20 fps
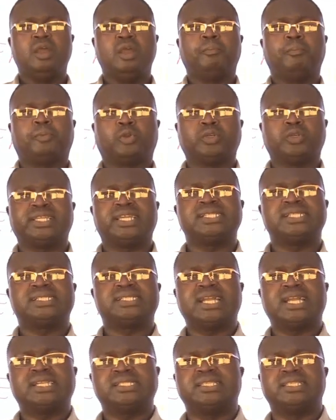Protein
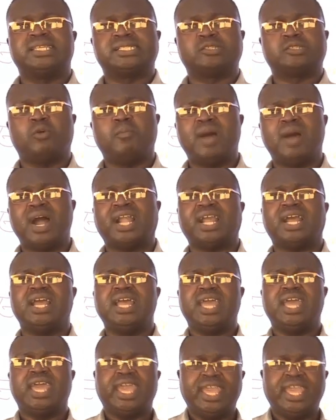starts in the stomach,
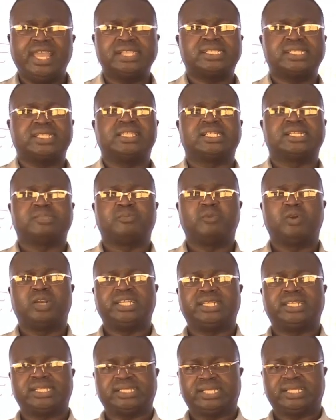ends in the small
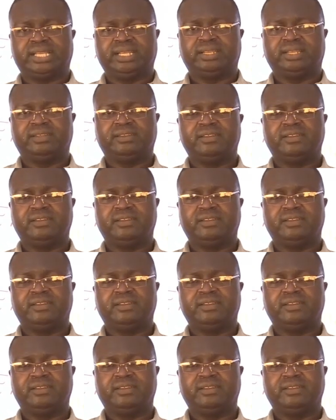intestine.